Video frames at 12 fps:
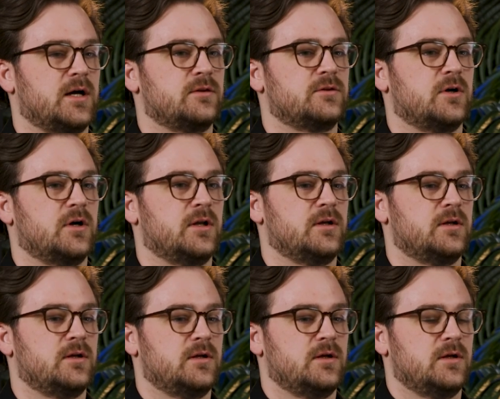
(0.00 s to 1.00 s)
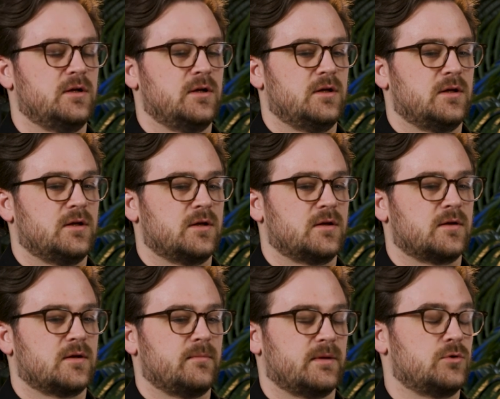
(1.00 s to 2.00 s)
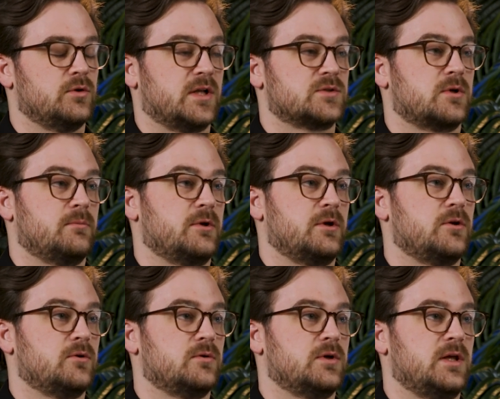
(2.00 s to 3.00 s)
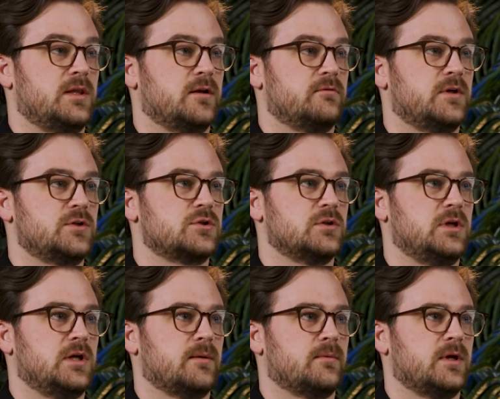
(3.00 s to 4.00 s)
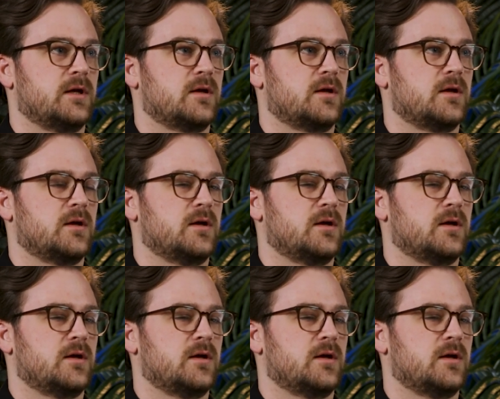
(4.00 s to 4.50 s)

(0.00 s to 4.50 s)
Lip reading: I'm like, cool, that's what I'm going to do. And then eventually I'm like,